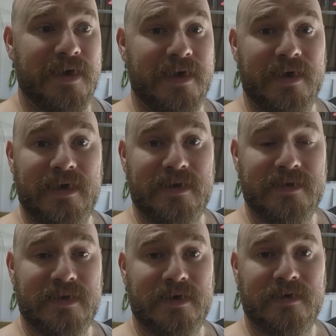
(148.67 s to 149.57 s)

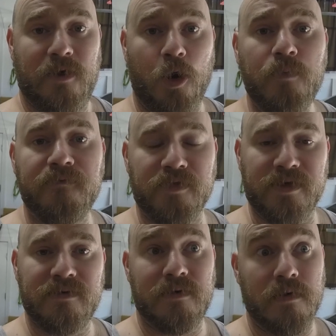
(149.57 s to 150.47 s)
and hopefully